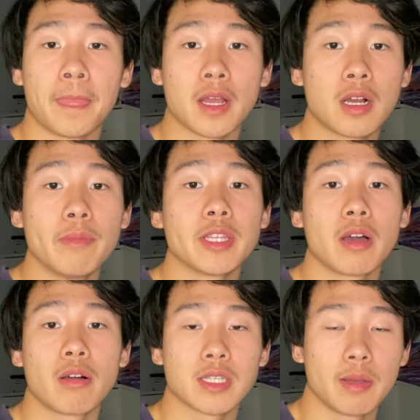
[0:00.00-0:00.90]
carbon
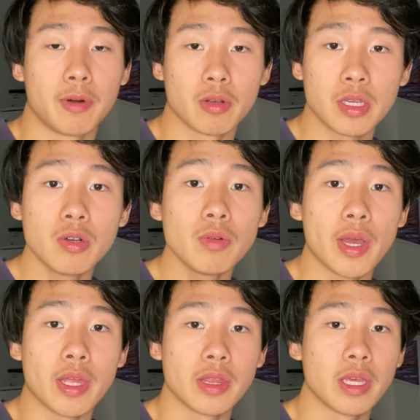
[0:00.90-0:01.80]
dioxide molecule,
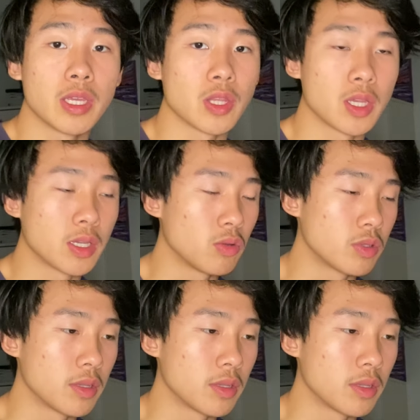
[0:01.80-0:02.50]
and then you